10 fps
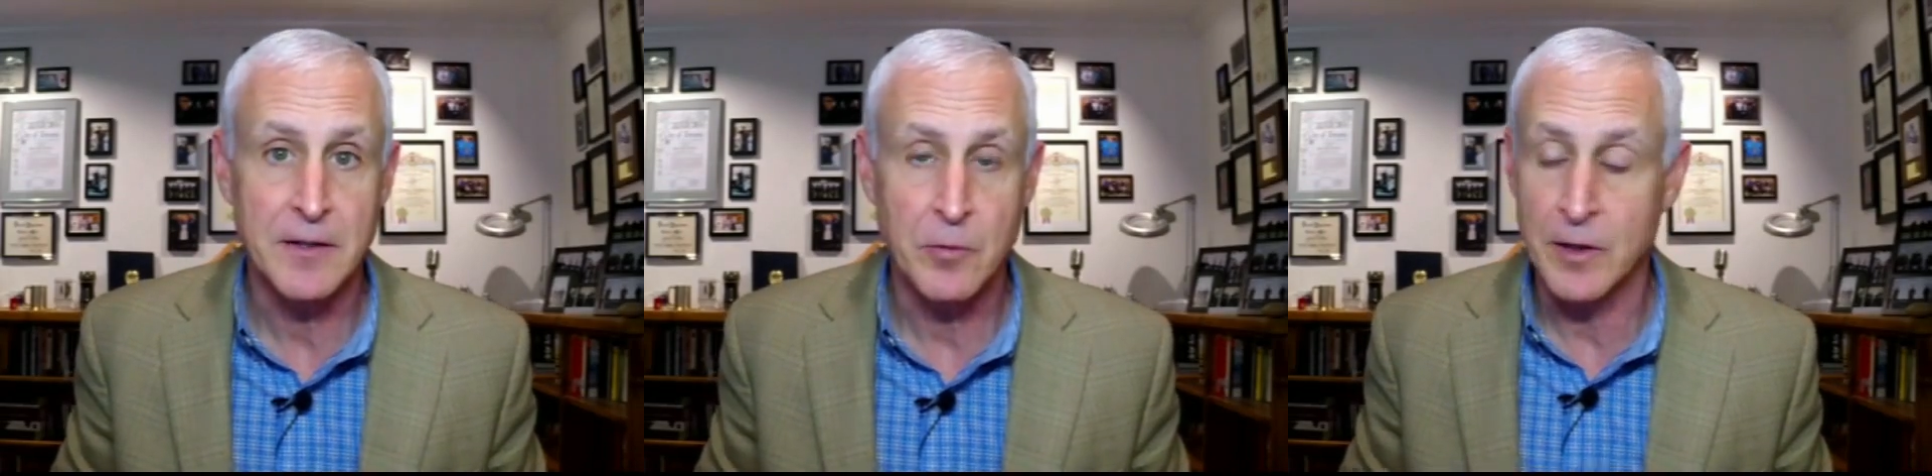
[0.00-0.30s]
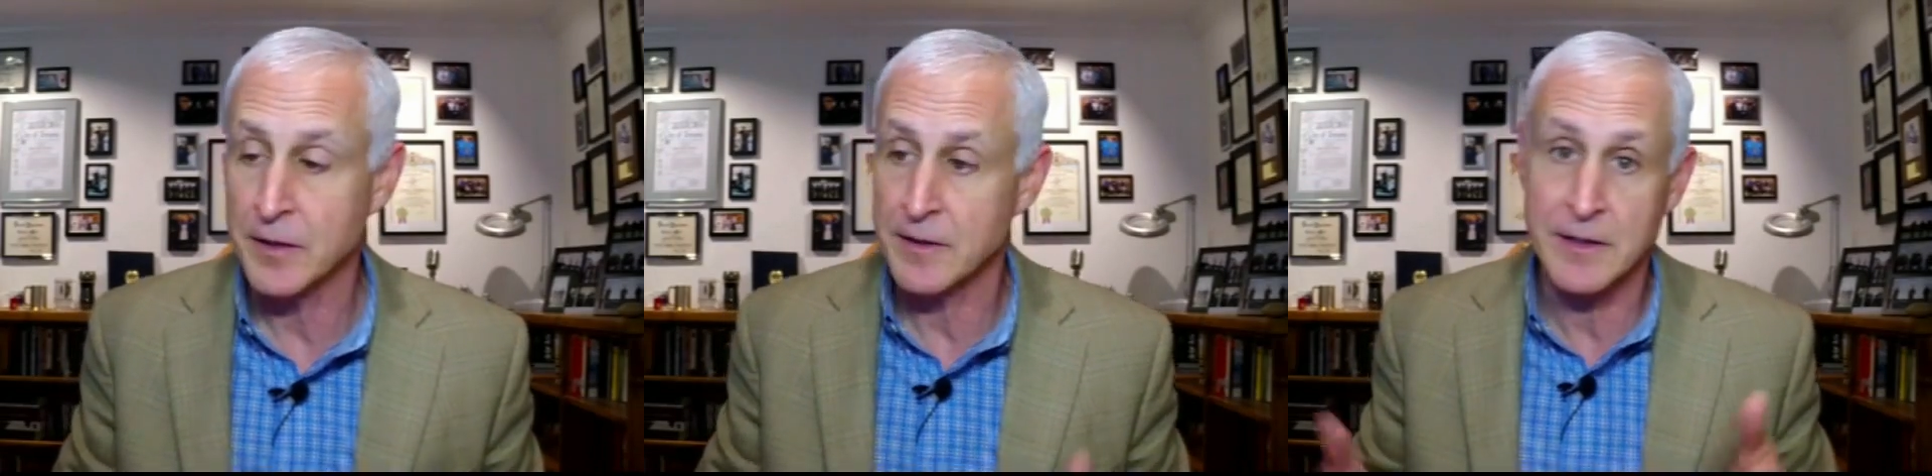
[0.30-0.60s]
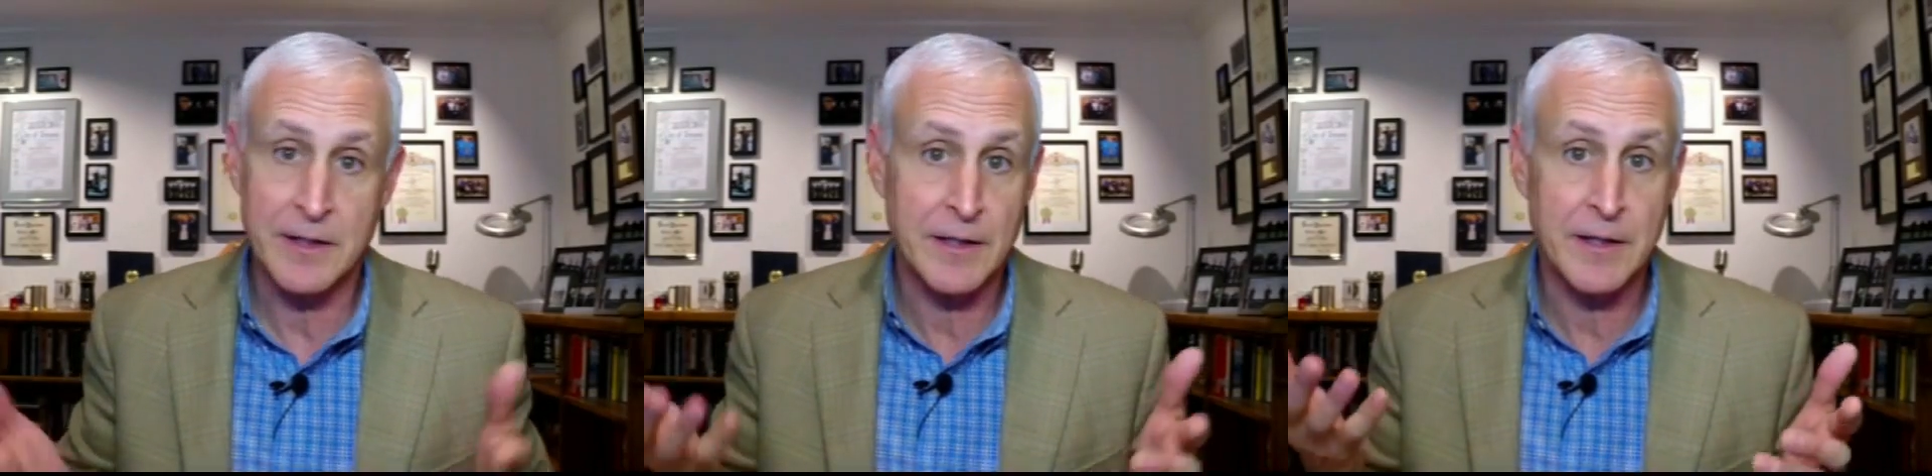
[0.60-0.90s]
Well,
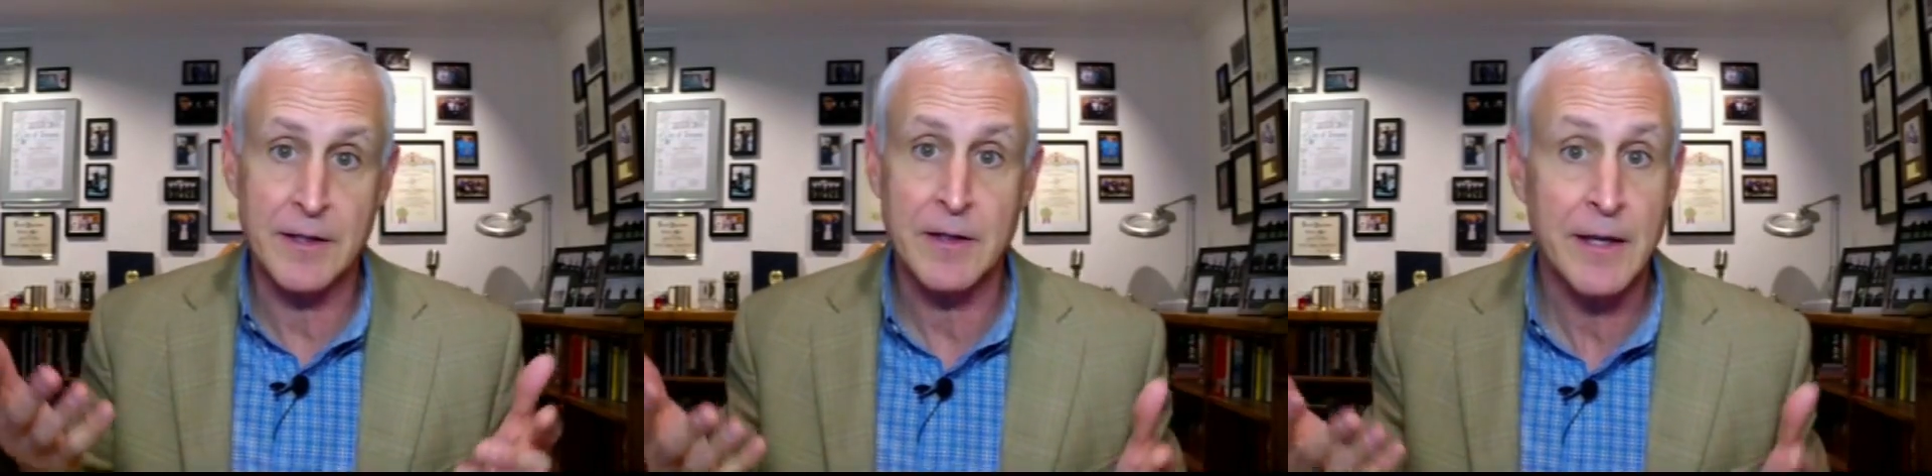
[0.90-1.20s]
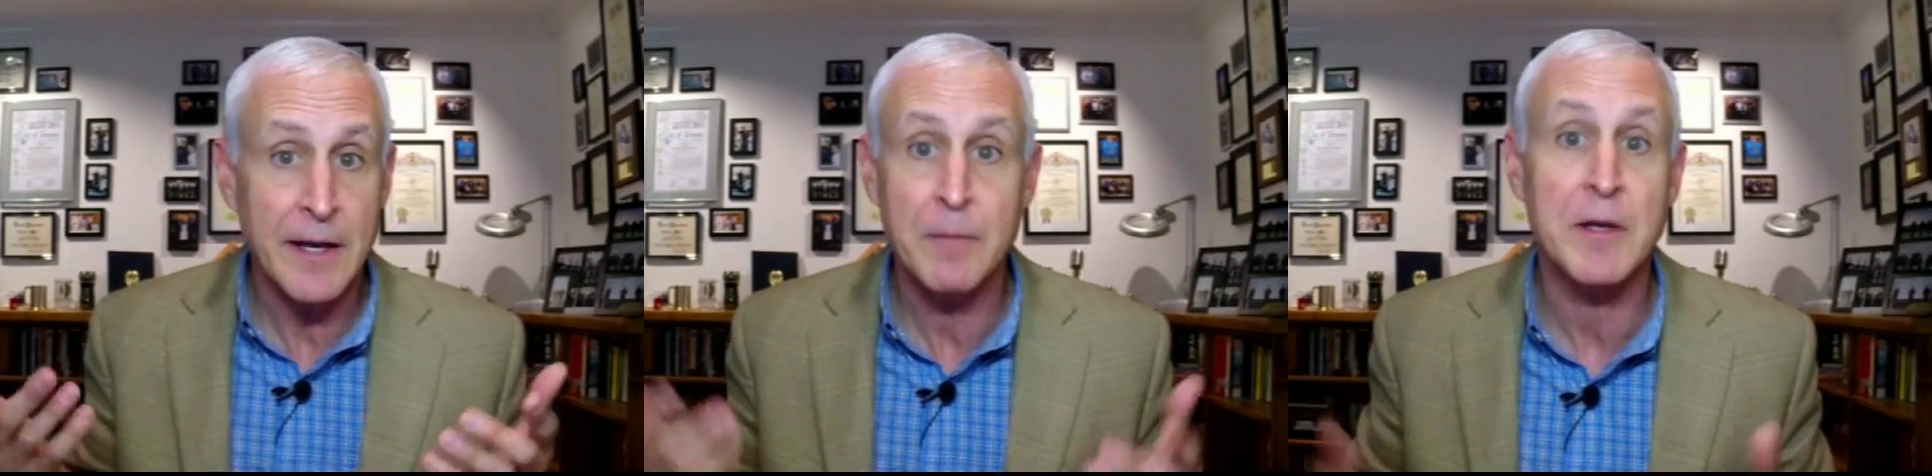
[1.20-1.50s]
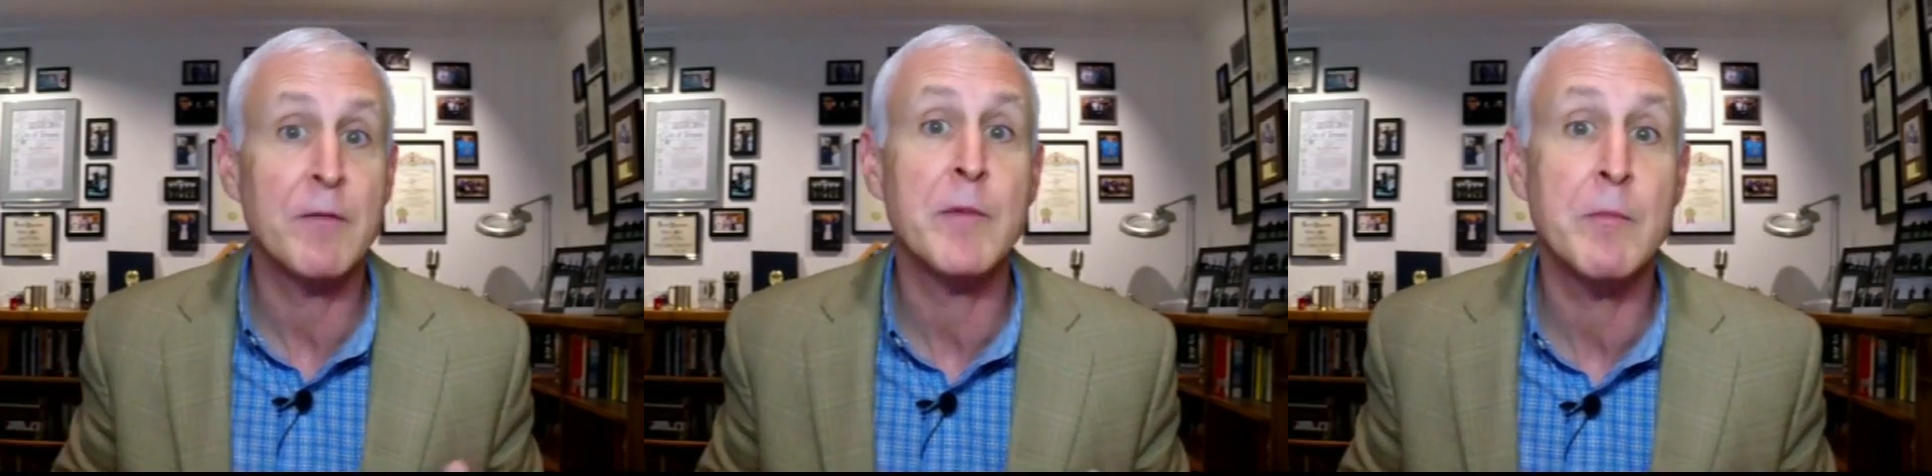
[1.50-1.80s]
he ended up
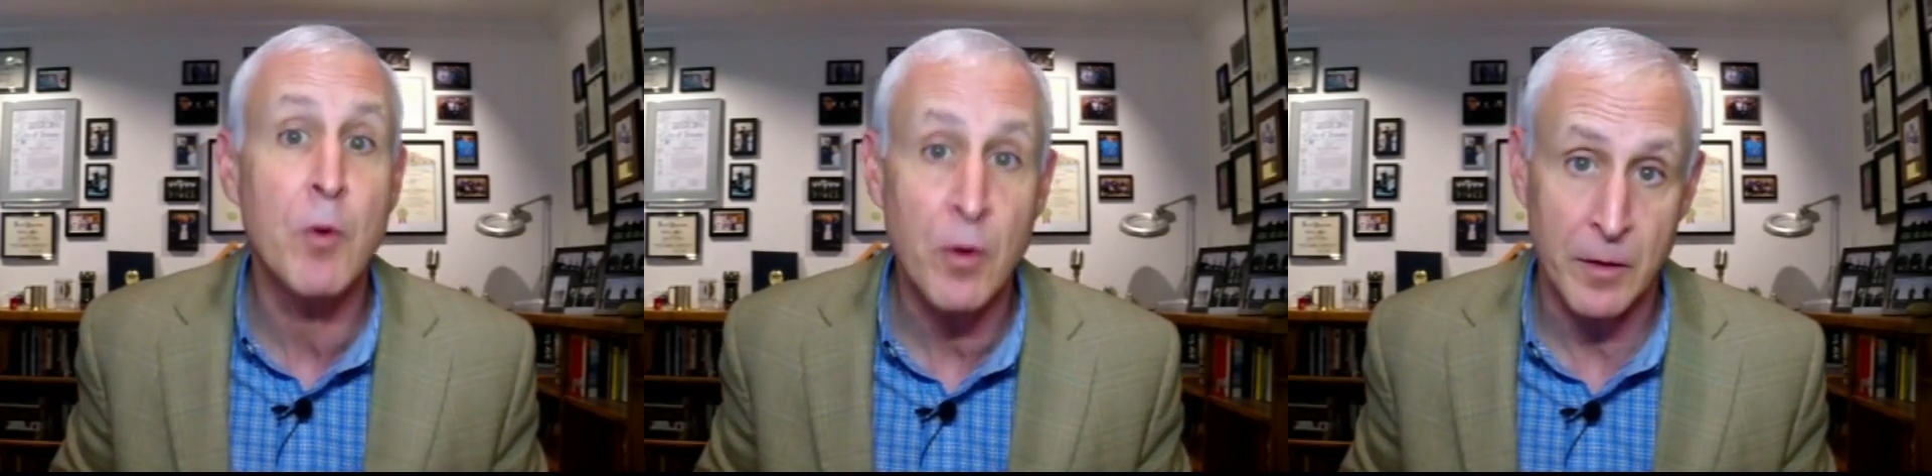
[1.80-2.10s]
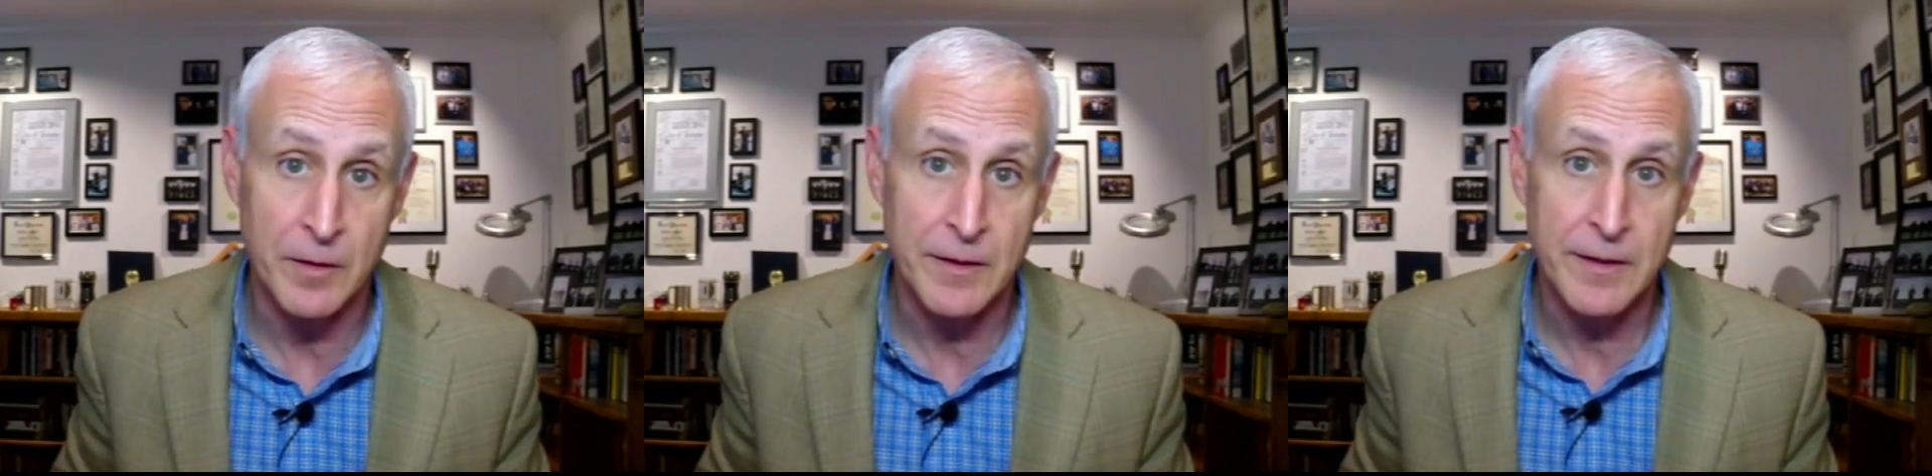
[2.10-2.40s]
giving me more.